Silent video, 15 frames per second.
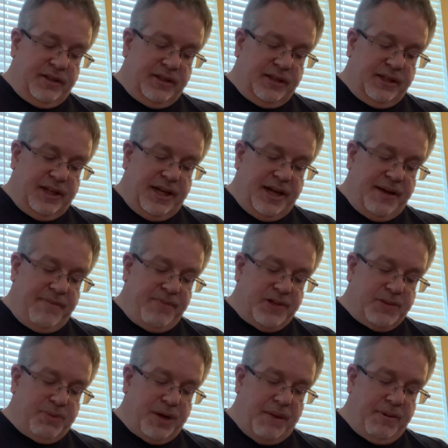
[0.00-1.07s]
There's
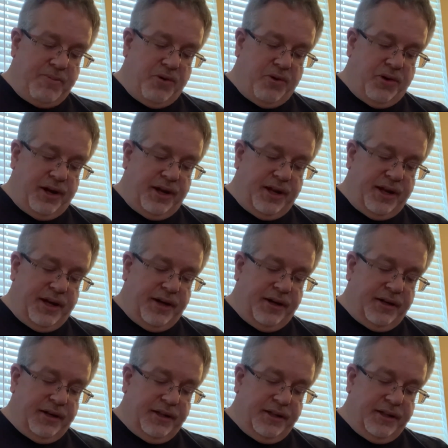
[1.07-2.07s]
probably more in here.